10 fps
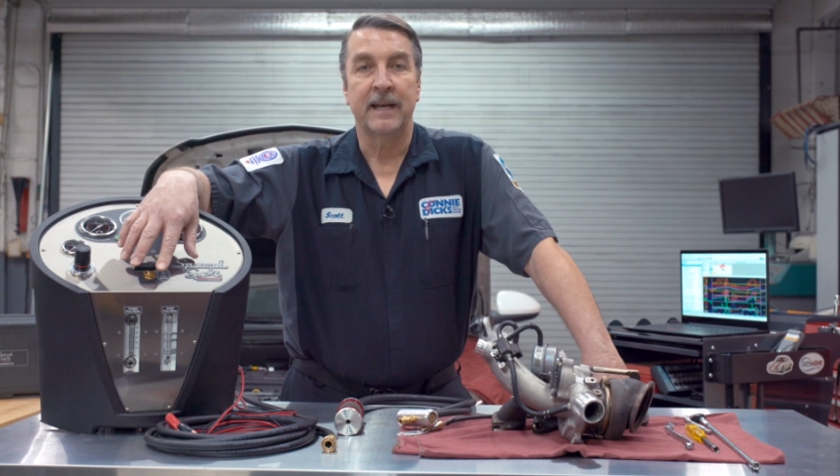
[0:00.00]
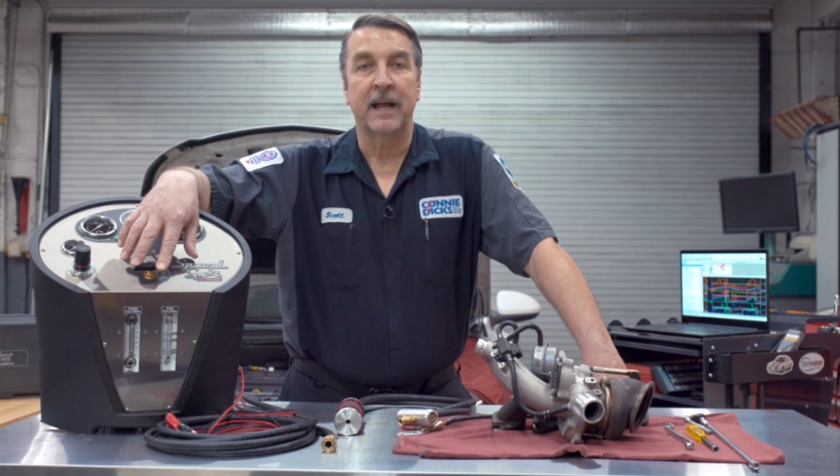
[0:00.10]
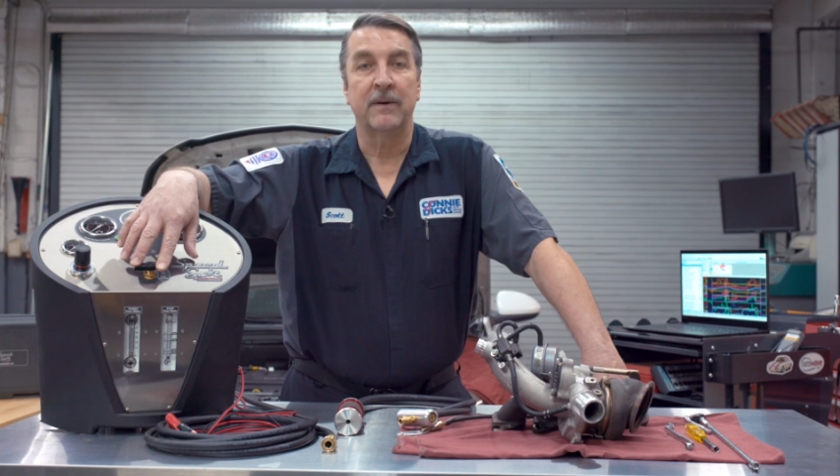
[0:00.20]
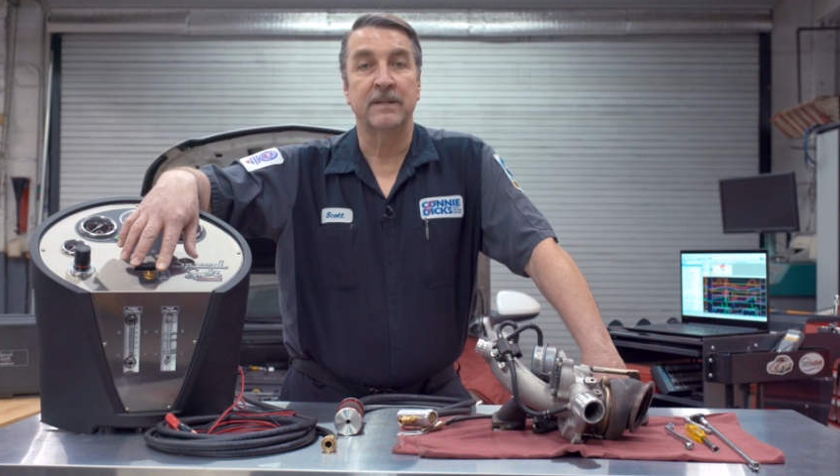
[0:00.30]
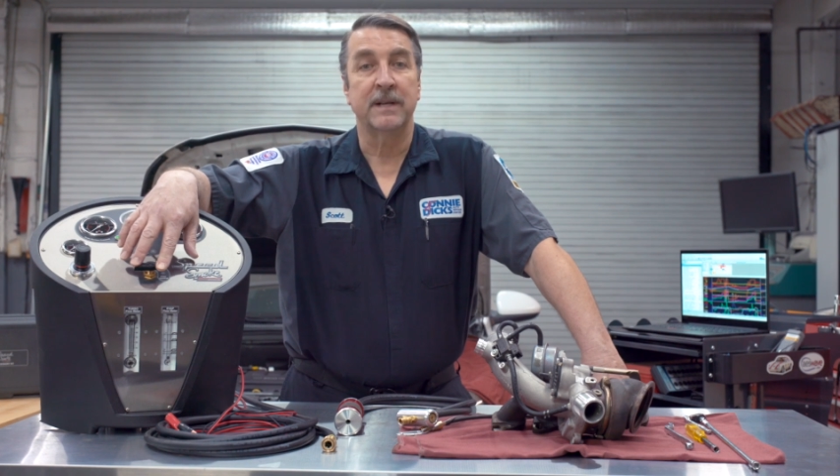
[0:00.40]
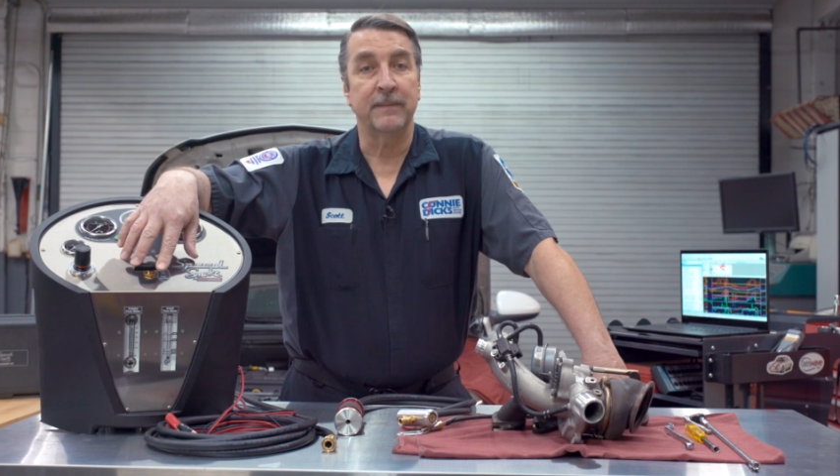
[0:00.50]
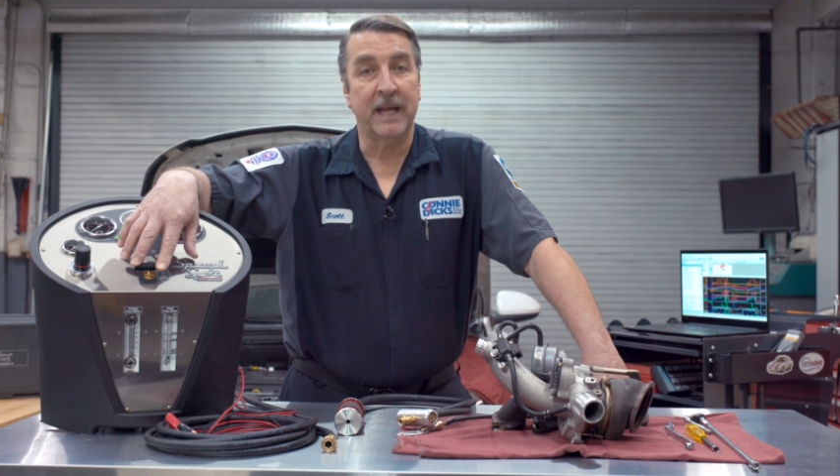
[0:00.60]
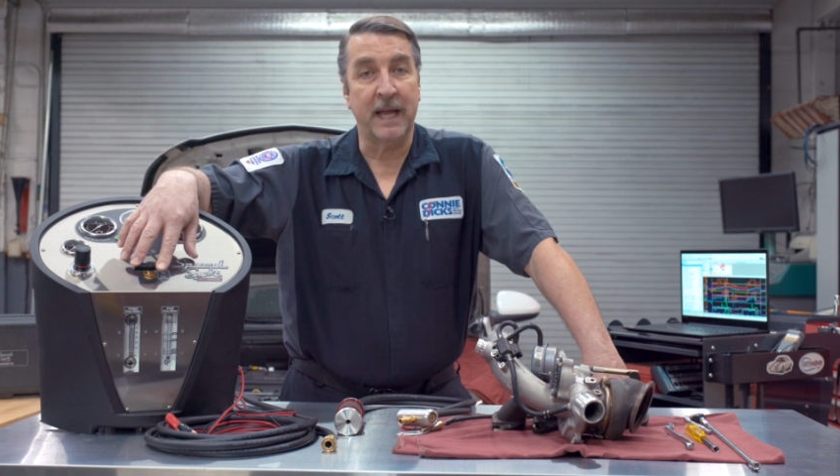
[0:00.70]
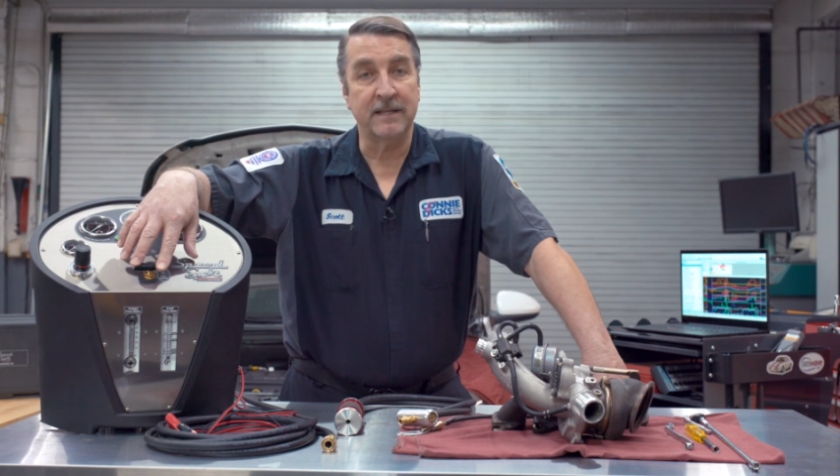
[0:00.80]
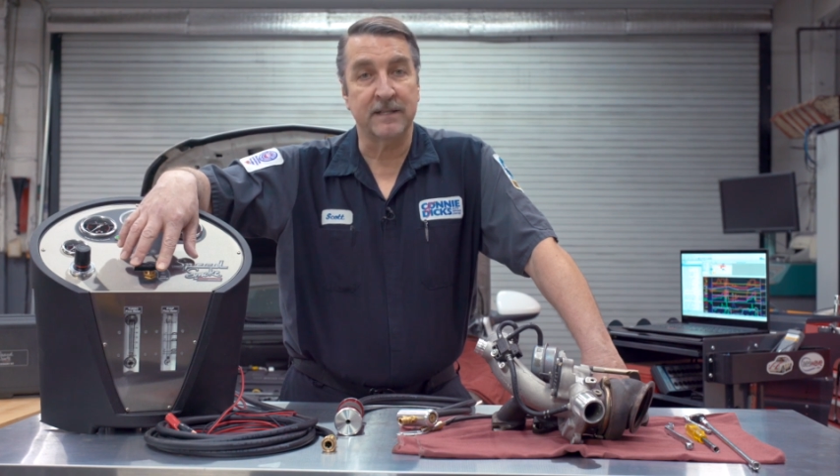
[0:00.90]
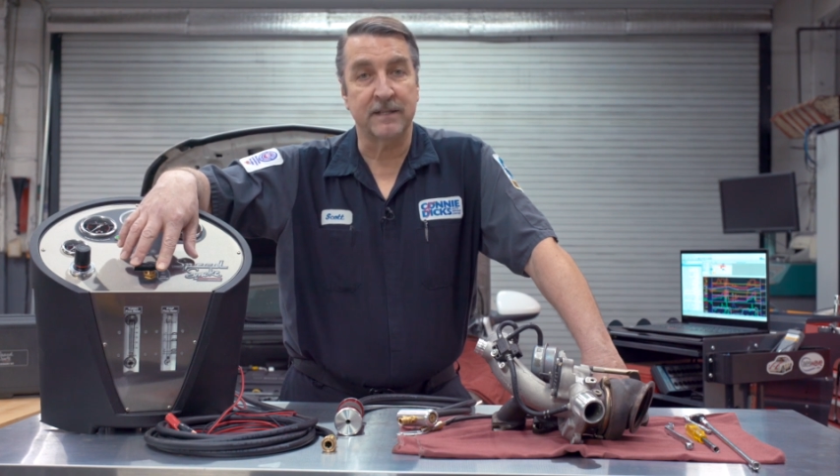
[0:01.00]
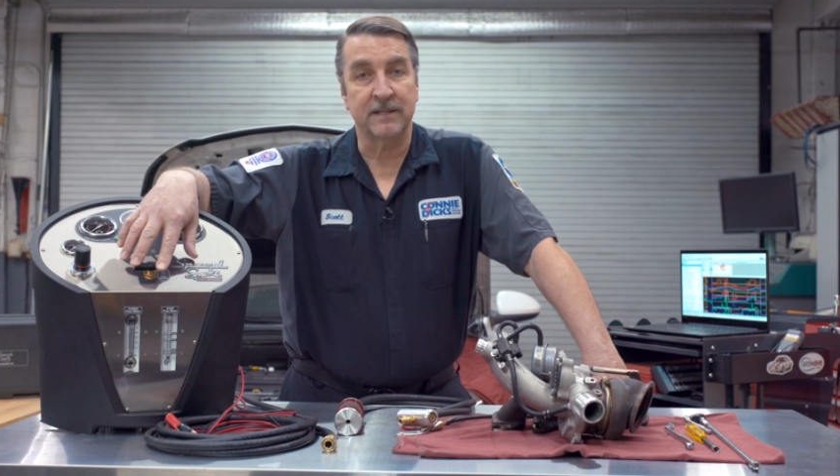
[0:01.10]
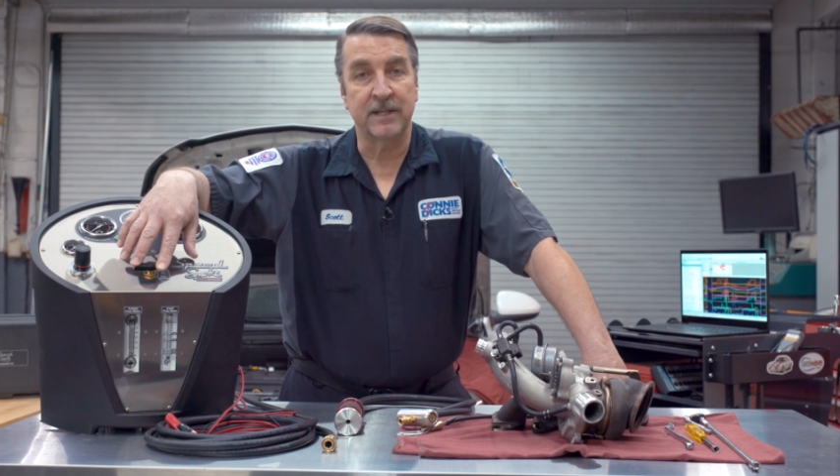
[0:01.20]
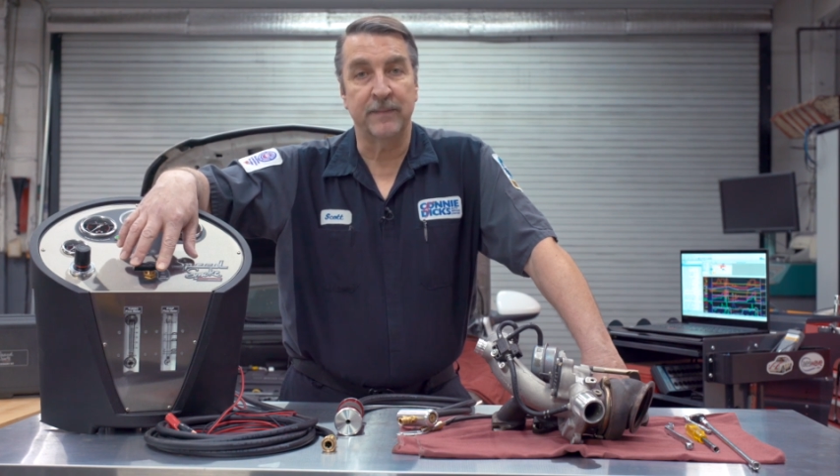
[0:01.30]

Now, in some cases,